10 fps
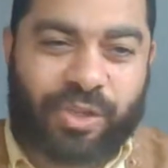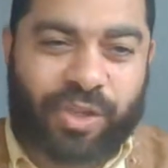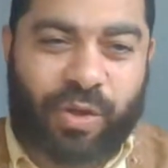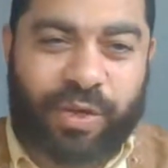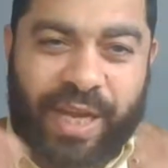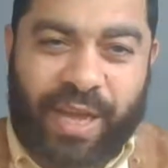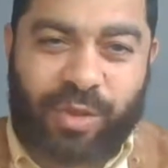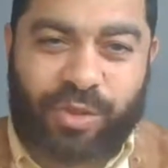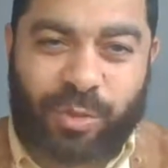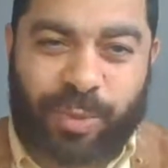So
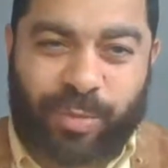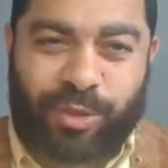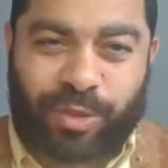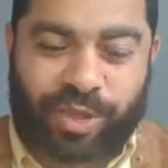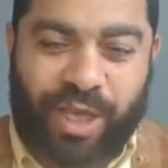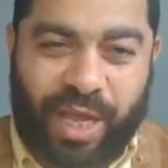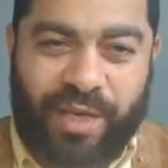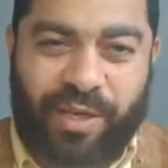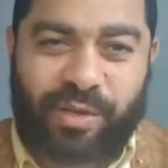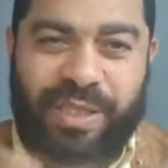now two people took
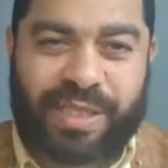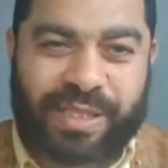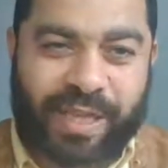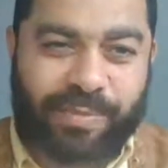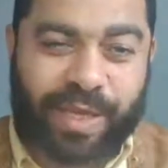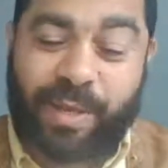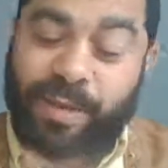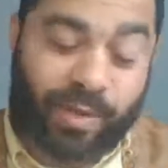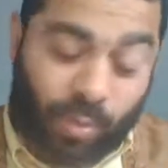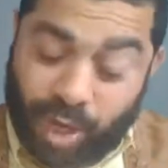shahada on the same day.
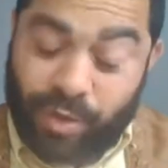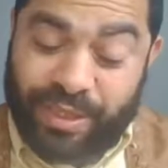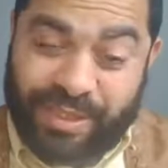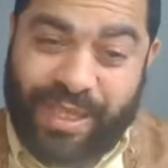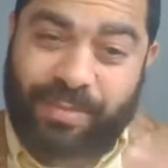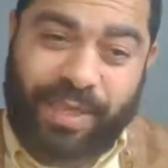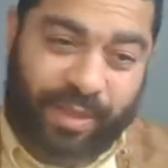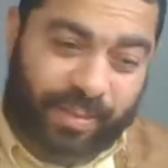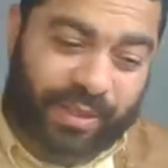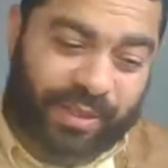One on the same
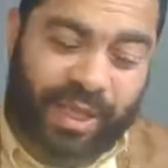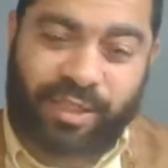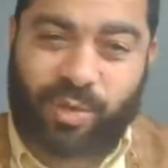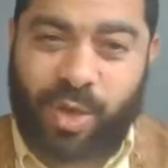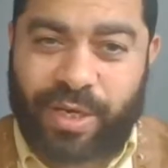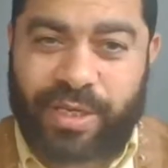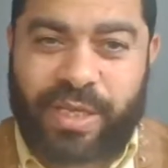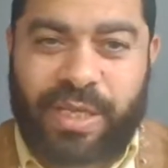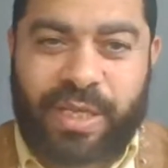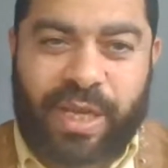day, but the other one,
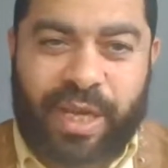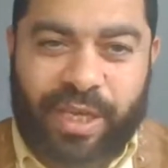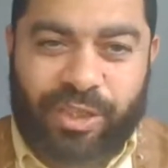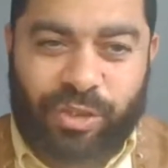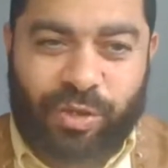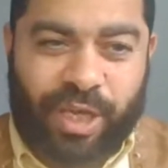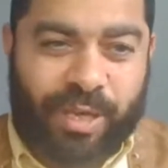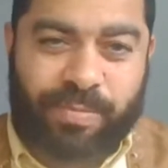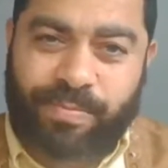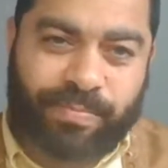it took
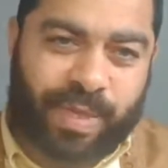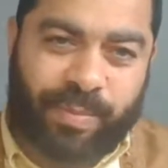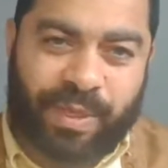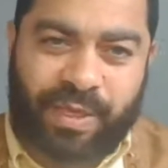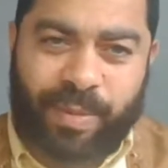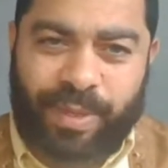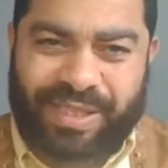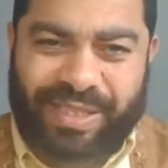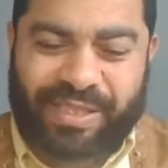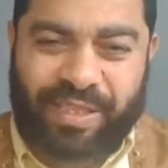him maybe about
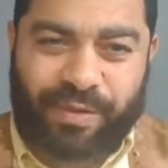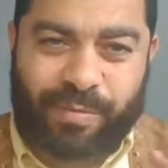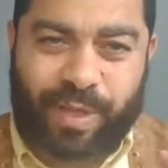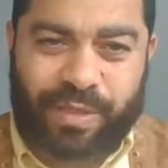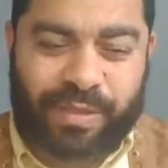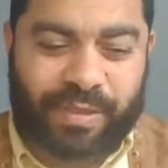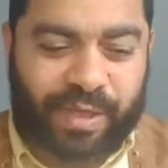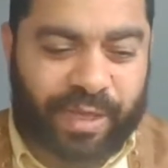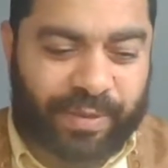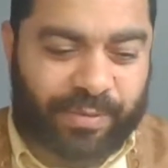6-7 months
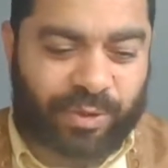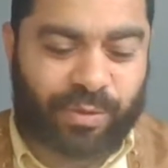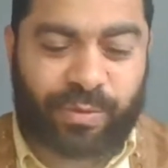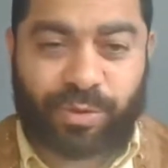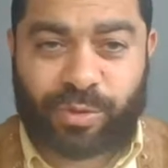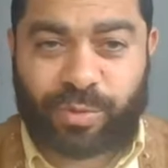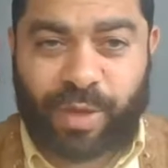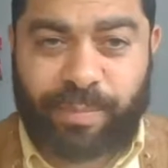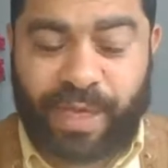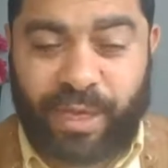to
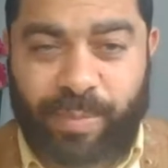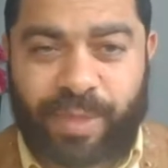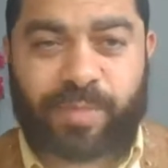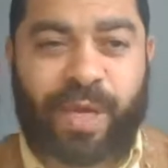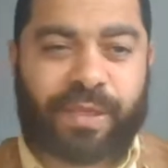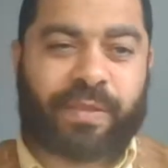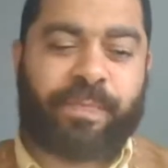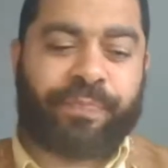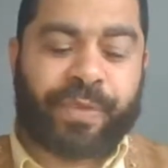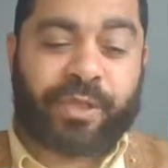make up his mind.
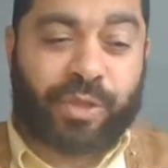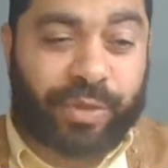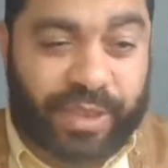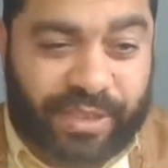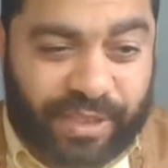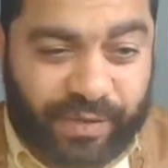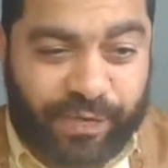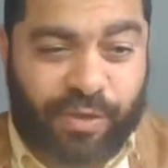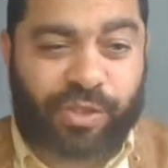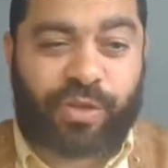So this is the
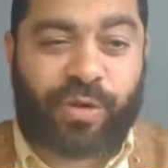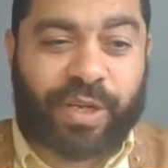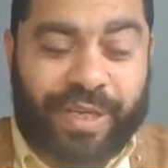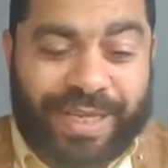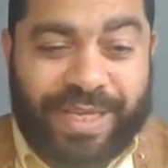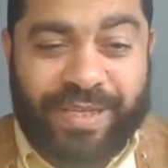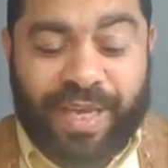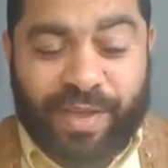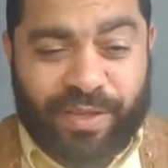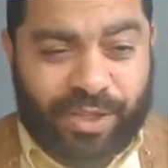first story. The
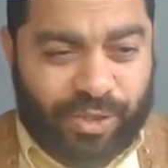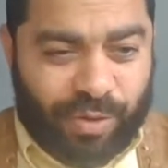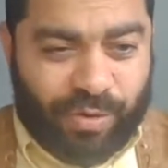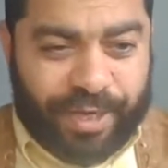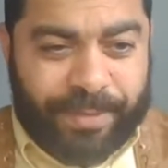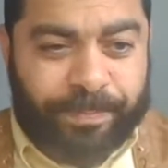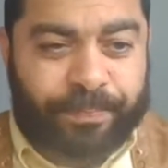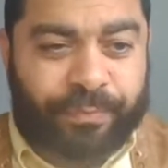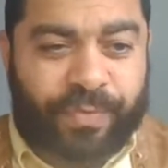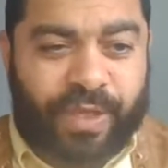other story,
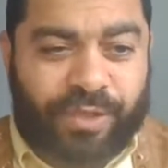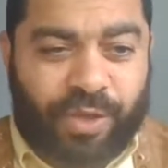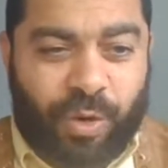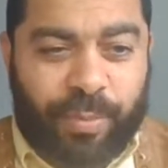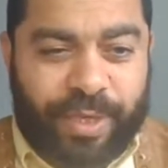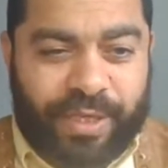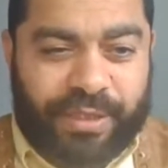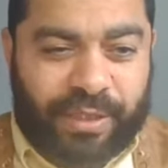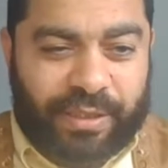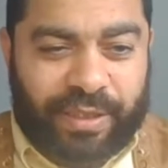so
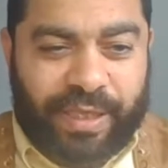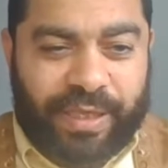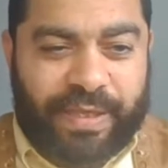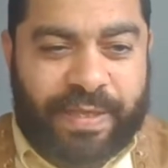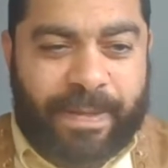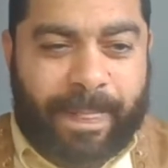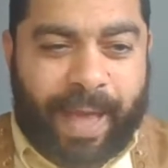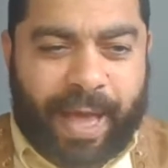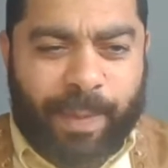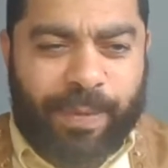basically
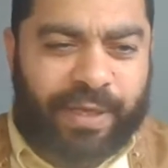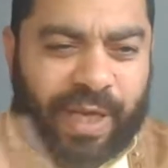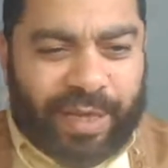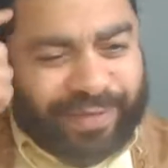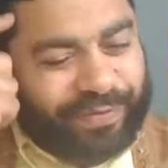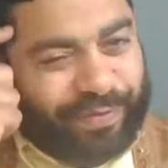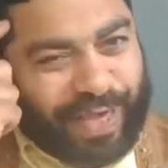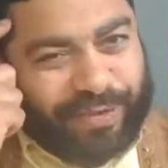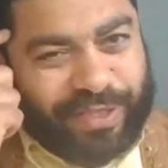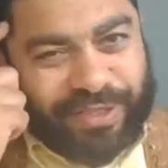happened like
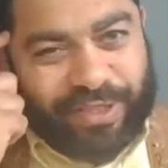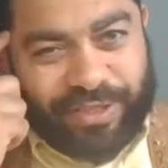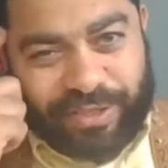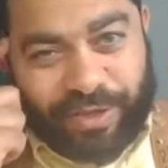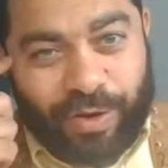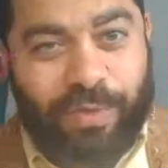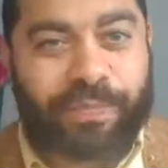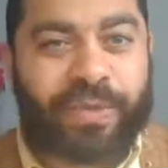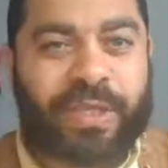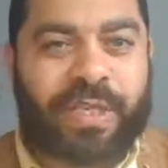5-6 years
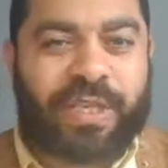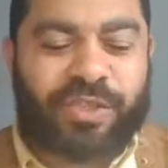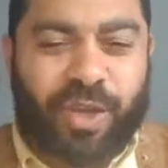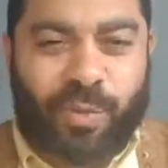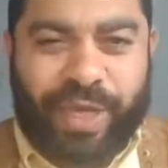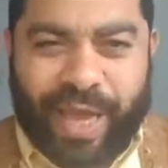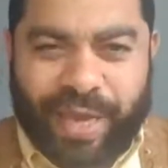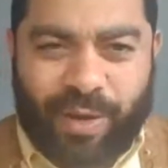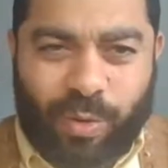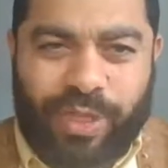ago. So we
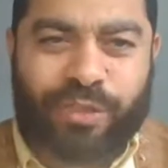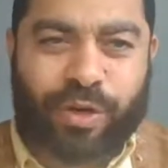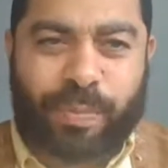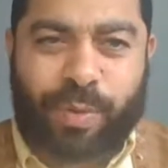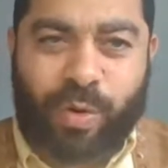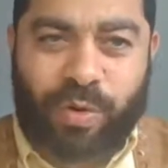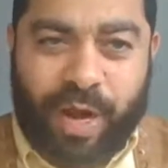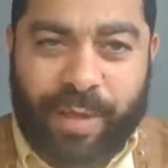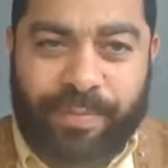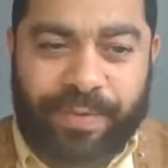had a winter
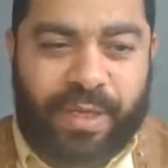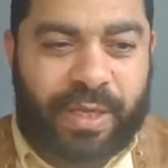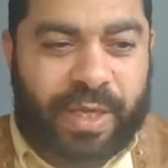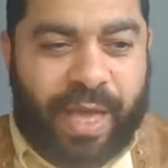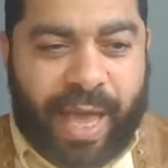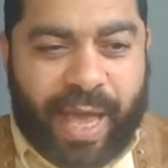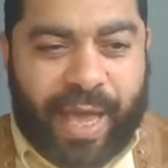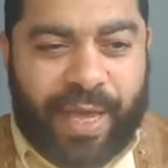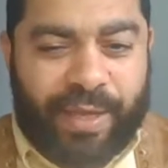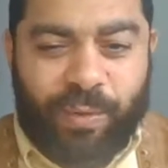program
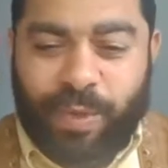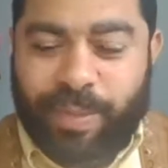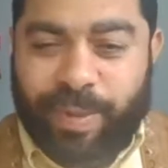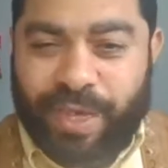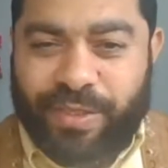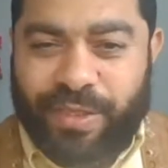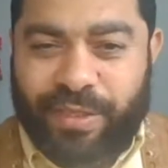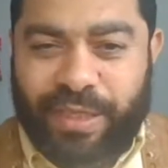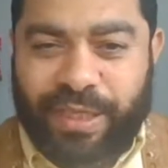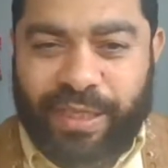and we
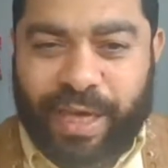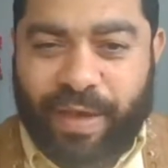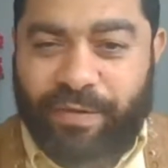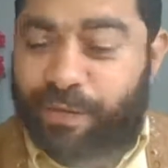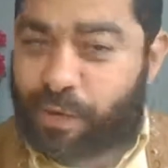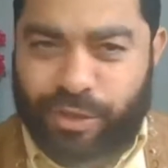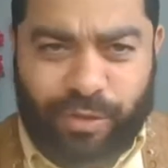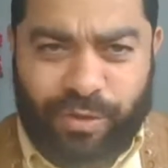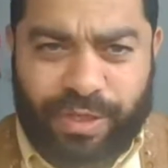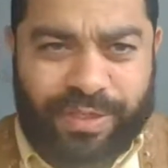basically, four
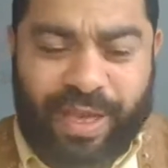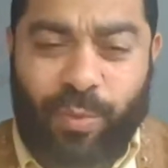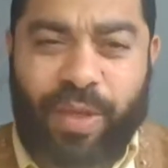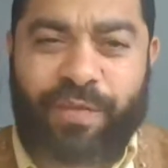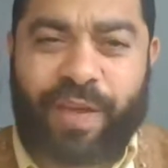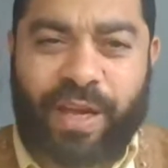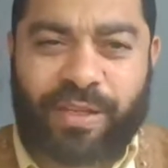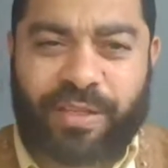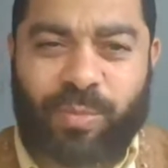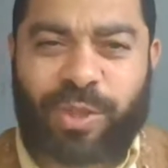students, and we
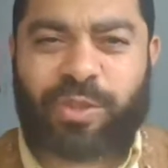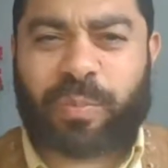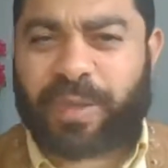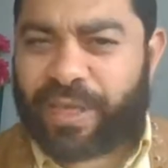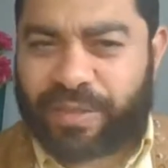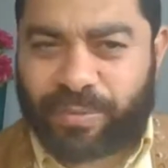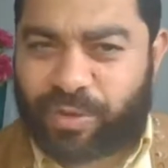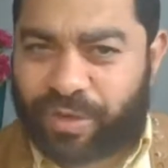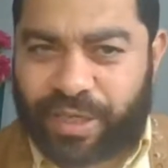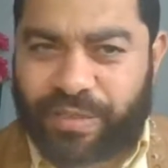invited someone to play some
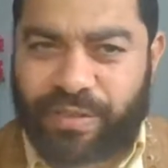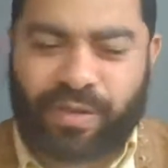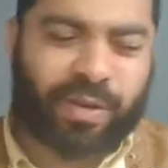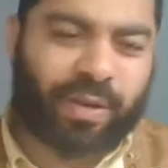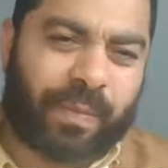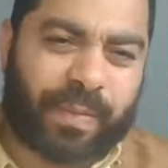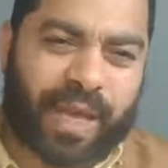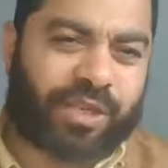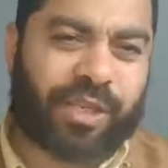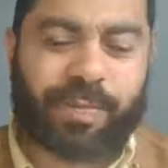tricks. You it
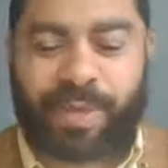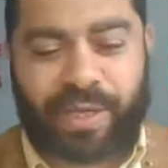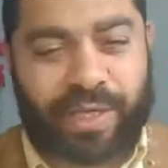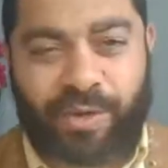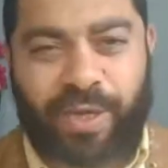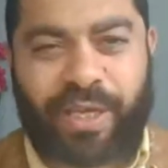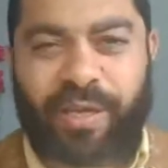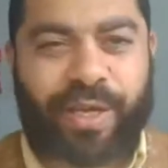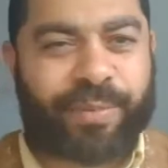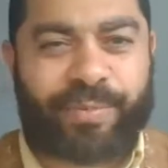magic, but anyway,
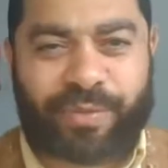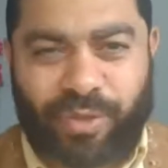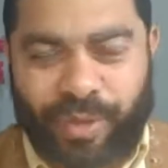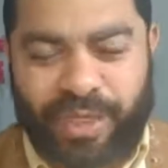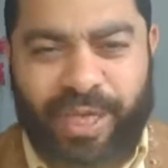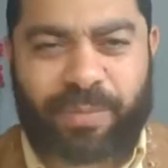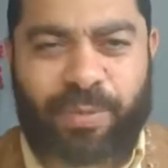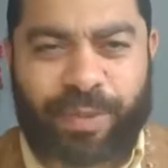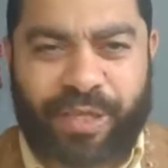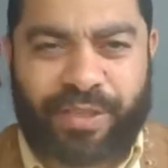so he came to
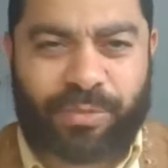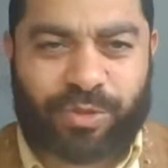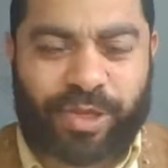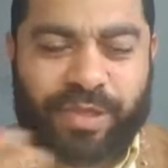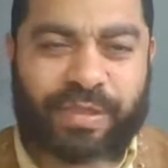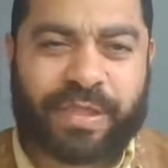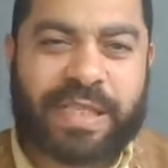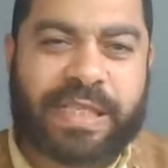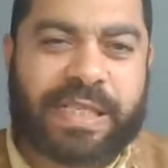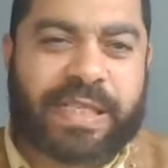play some tricks.
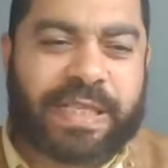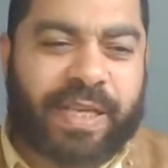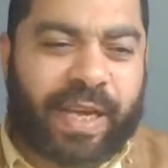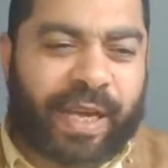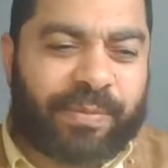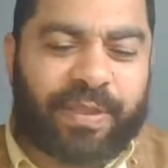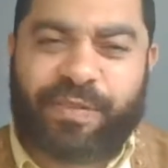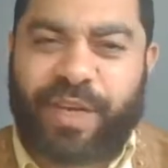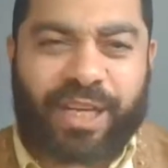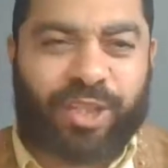
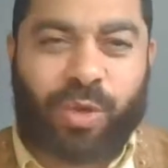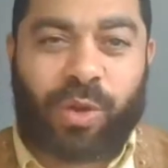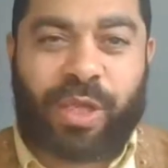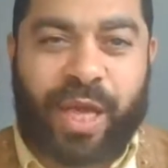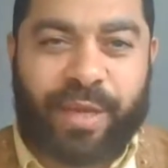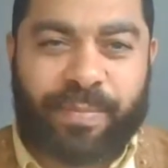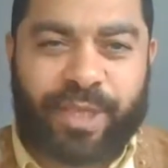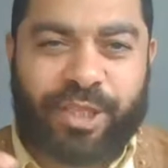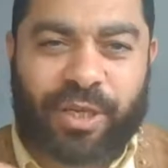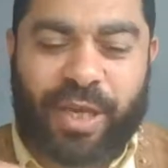Very tall guy,
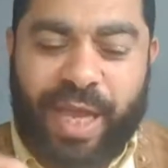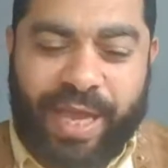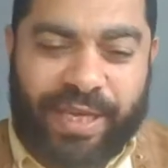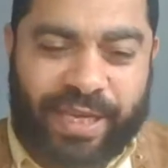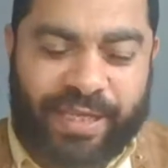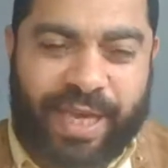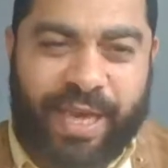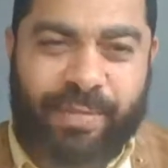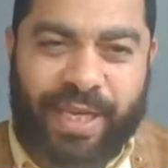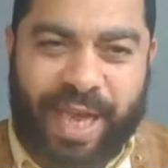mashallah. And he
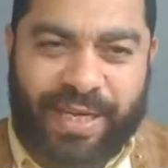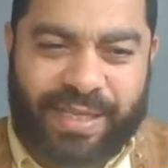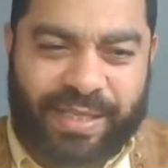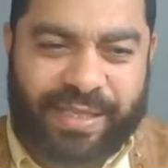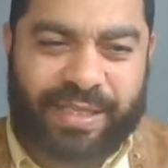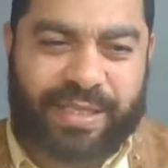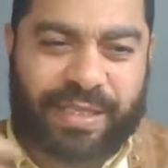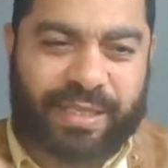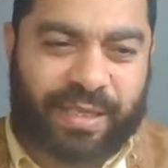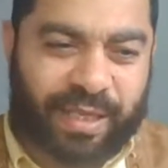came, he had an
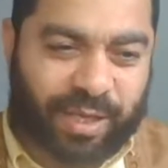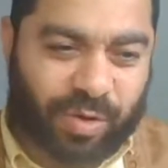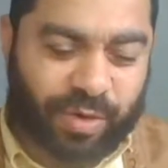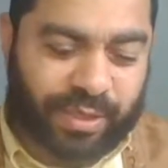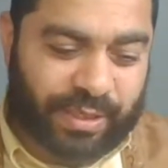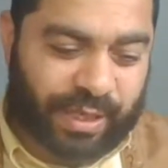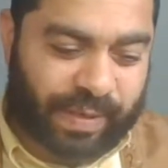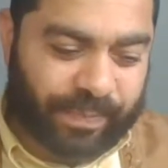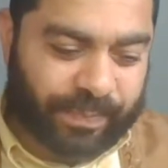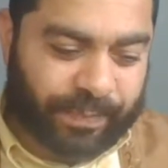assistant,
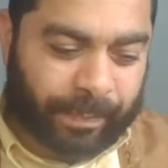Christy.